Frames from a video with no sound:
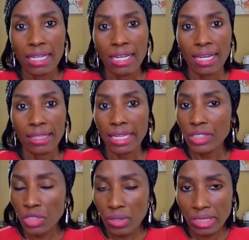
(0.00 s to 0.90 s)
and
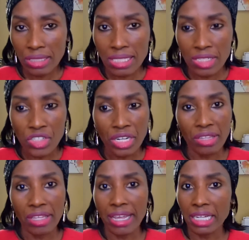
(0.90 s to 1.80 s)
they join us and
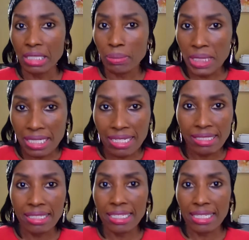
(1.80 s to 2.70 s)
share their
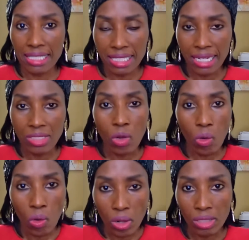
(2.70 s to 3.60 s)
expertise and insight,
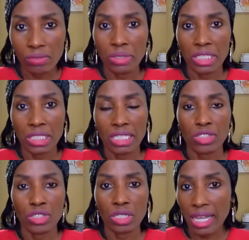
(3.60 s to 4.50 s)
all of which
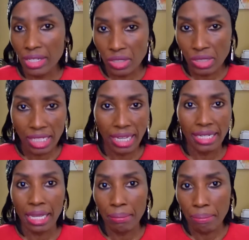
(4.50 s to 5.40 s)
is to educate,
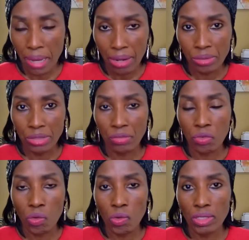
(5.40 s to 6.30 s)
empower, and
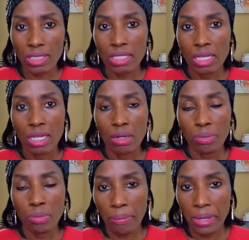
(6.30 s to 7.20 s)
of course,
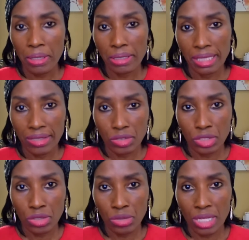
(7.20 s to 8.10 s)
propel the
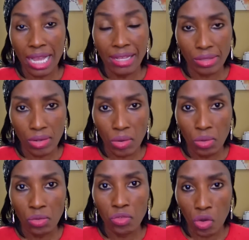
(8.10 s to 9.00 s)
industry as a
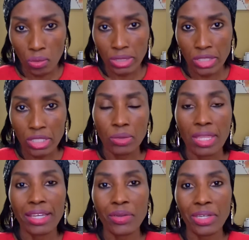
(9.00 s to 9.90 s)
whole forward. So
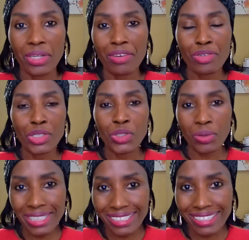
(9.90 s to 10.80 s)
thank you again for
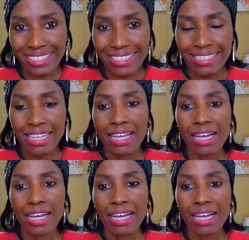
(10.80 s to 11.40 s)
joining us.